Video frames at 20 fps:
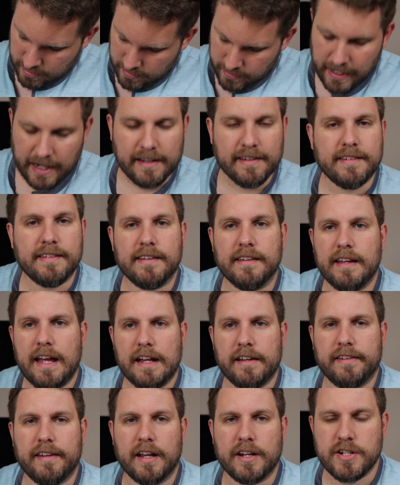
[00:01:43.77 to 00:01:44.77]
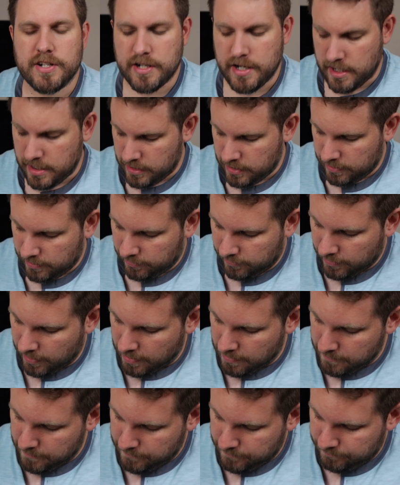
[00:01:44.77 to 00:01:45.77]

That's actually not a good start.